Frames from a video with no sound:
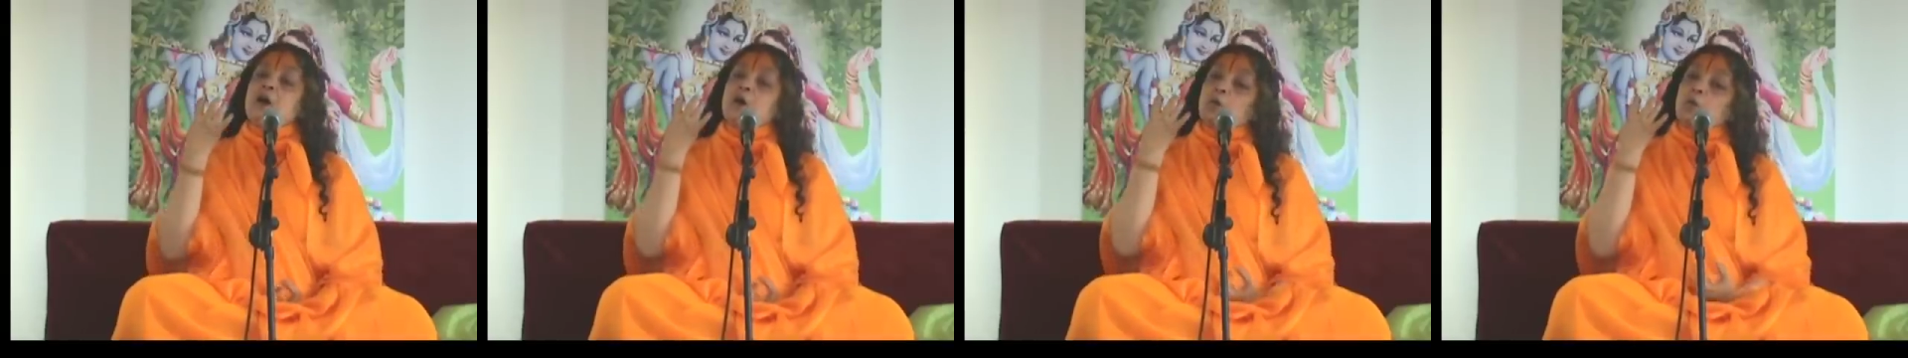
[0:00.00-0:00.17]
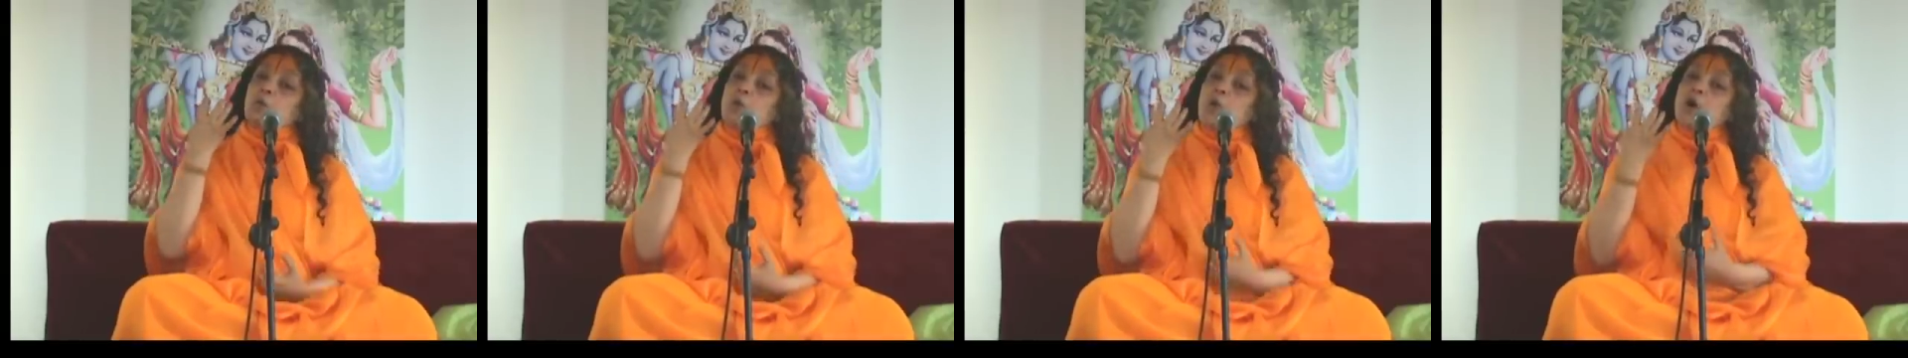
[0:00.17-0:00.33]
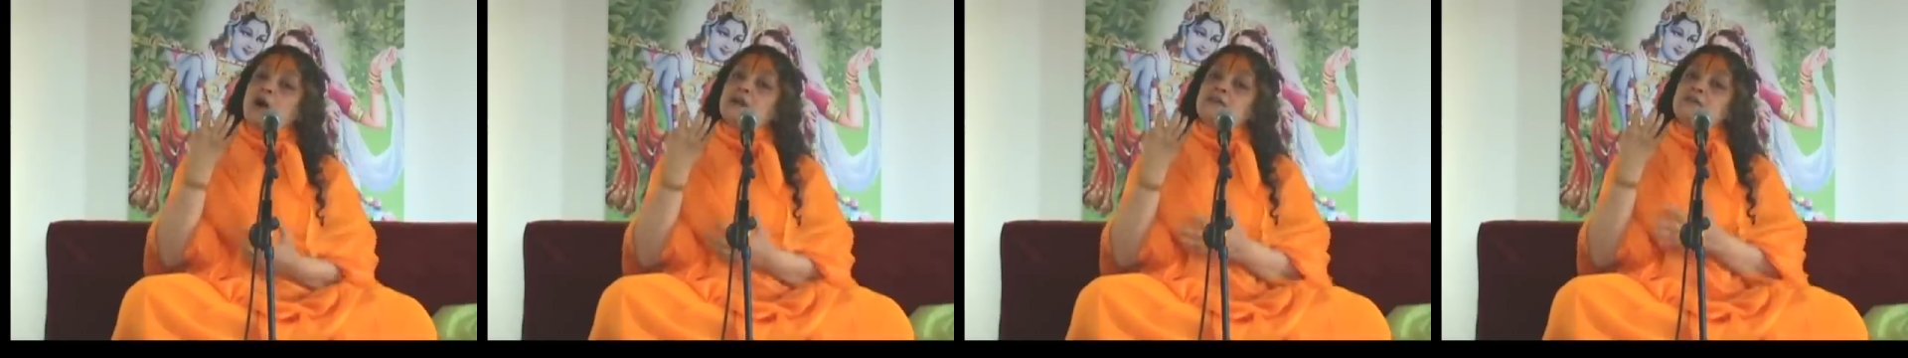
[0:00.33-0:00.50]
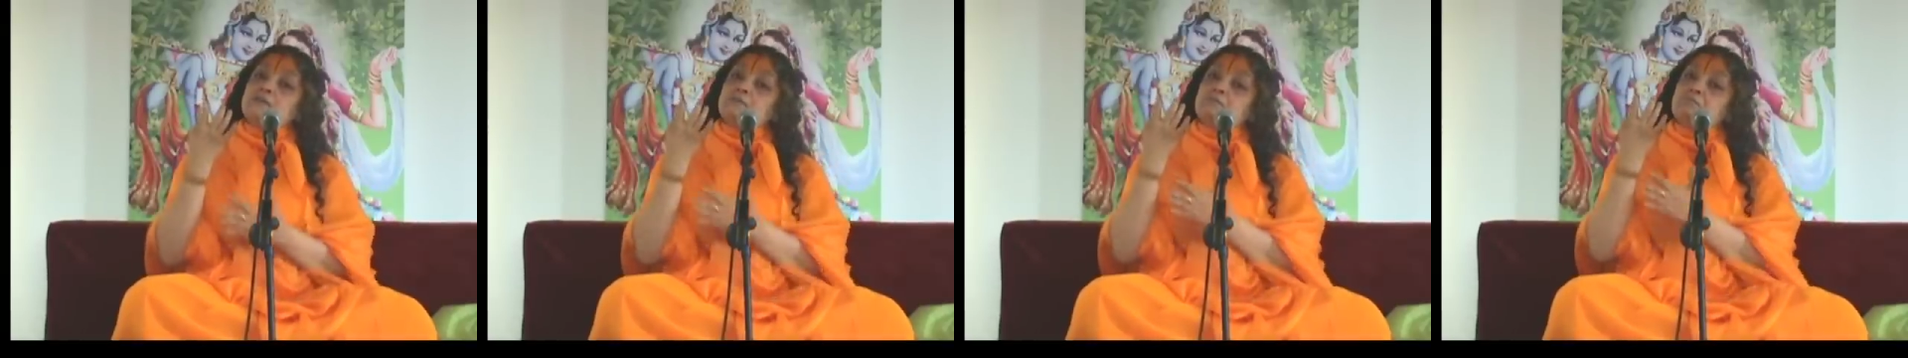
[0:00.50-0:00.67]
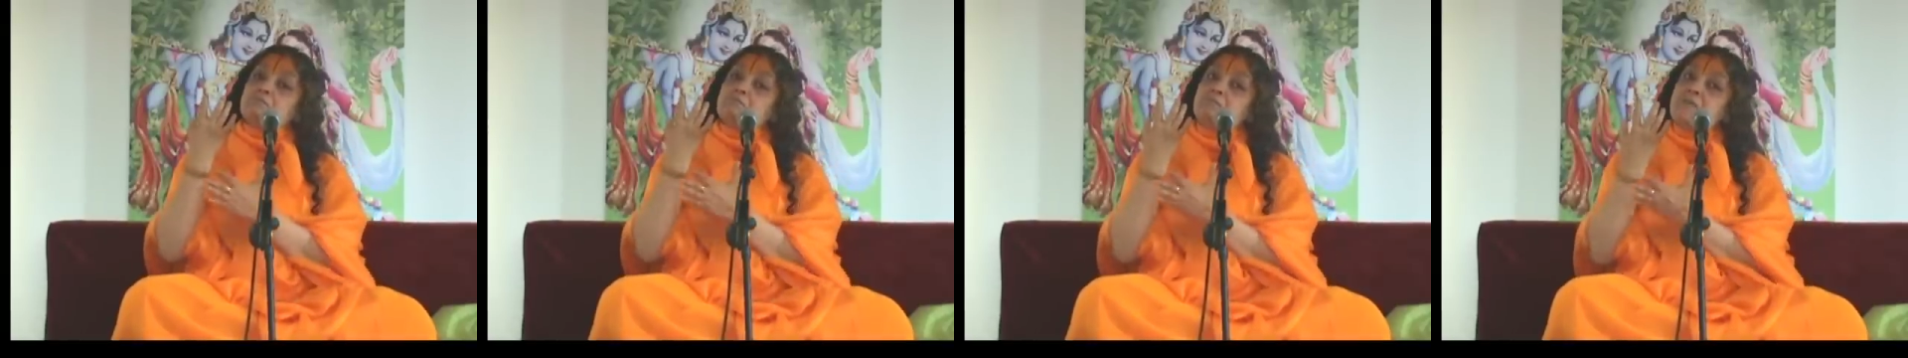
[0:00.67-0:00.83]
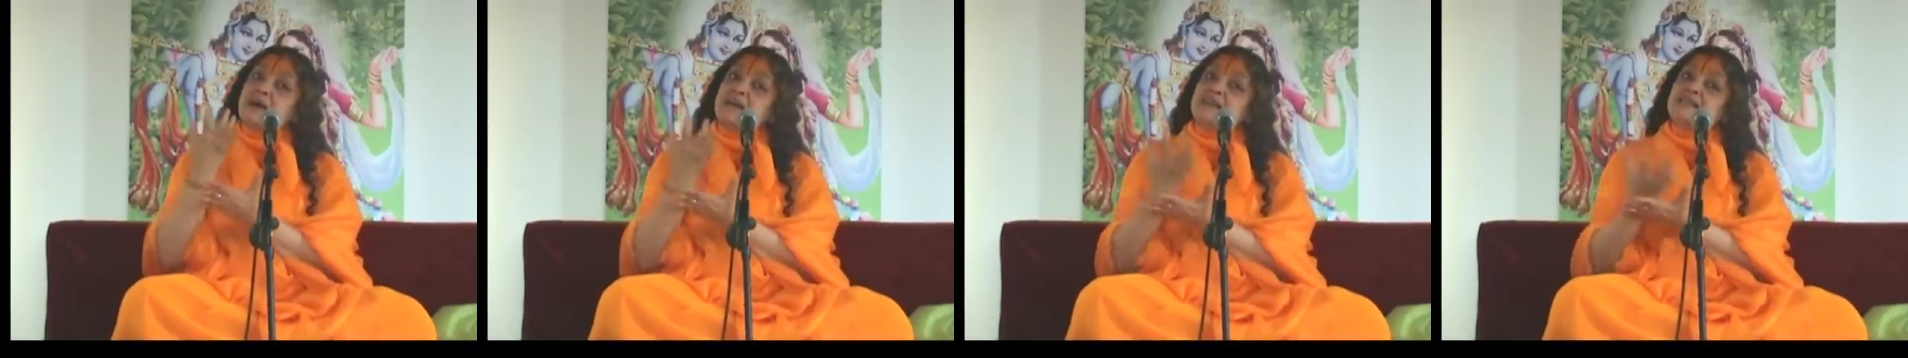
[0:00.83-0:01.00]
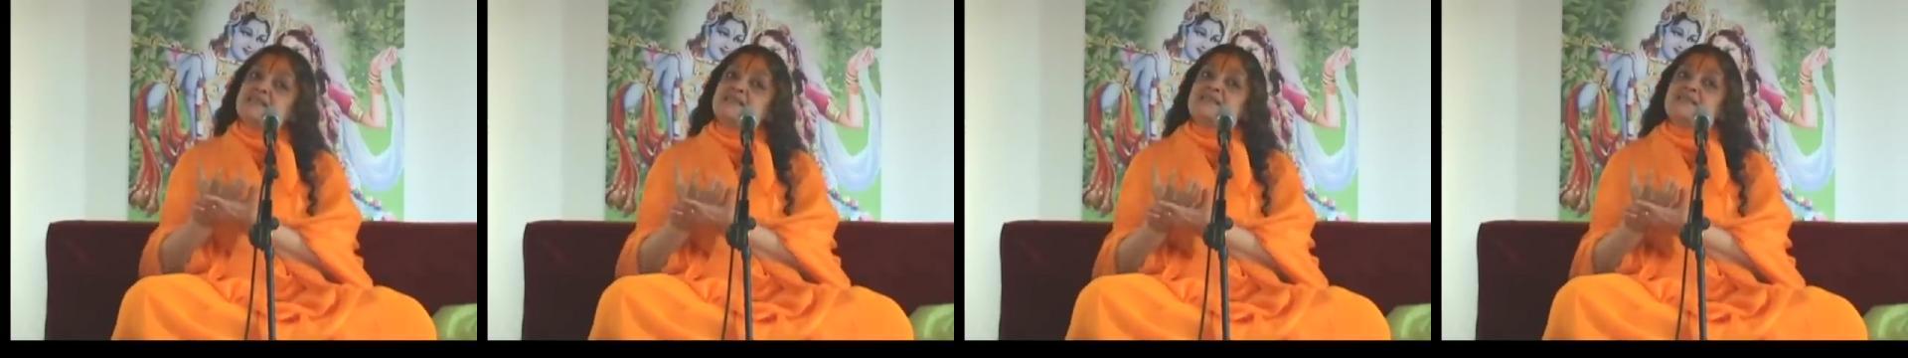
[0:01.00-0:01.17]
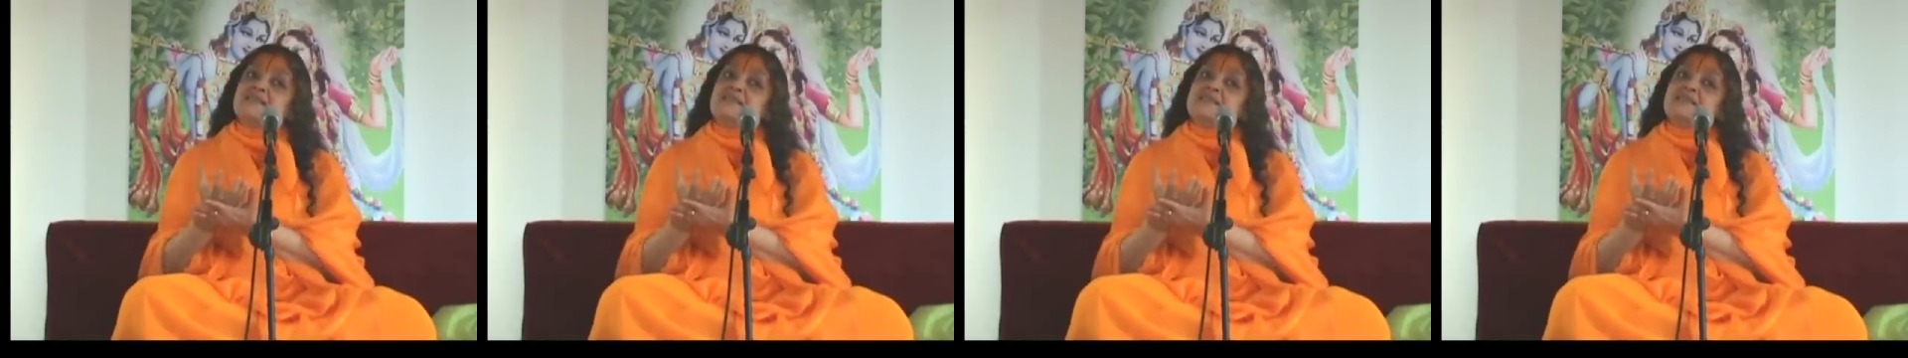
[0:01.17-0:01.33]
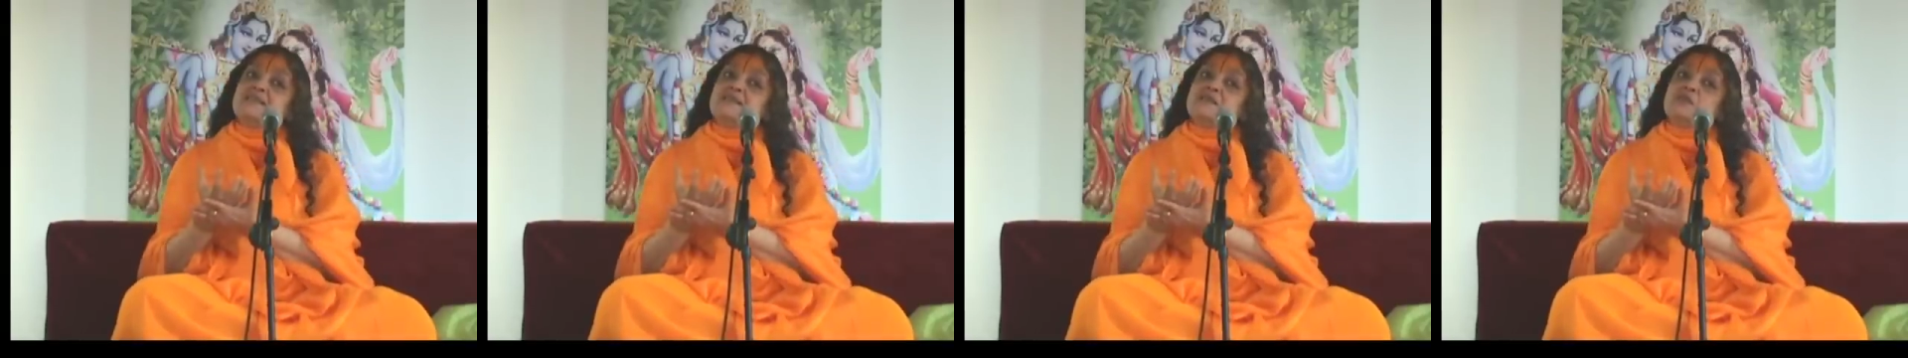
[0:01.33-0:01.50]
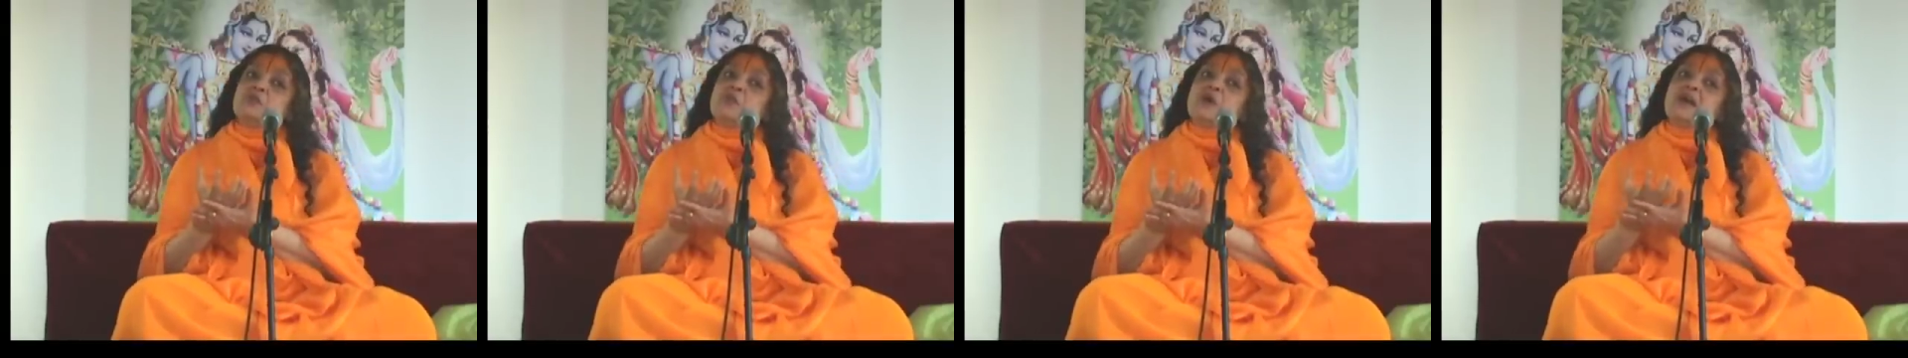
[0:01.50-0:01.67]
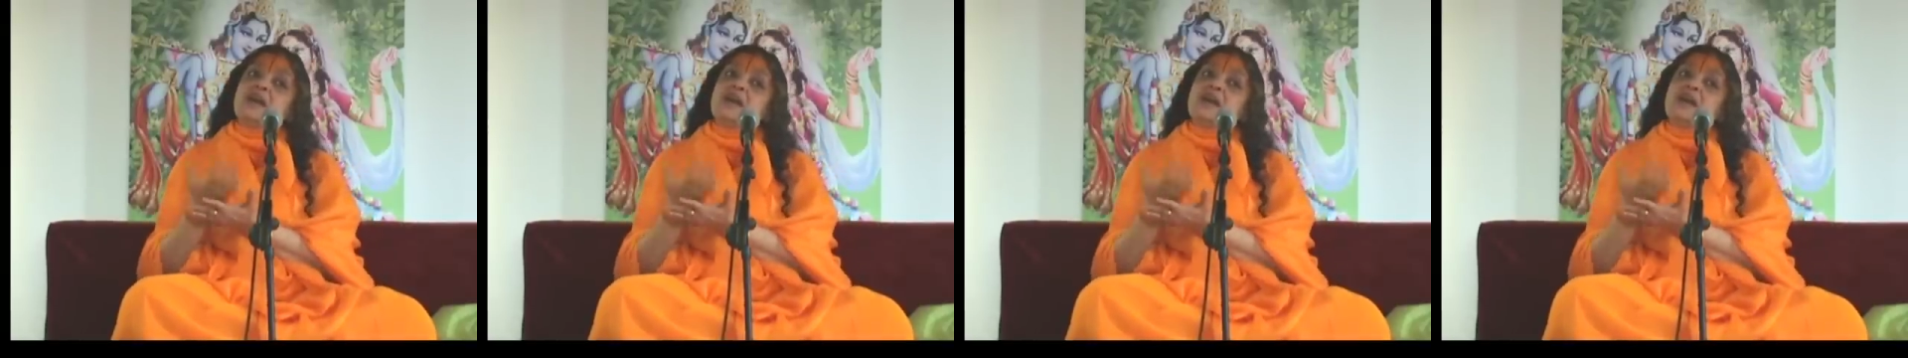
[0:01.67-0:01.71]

what medicines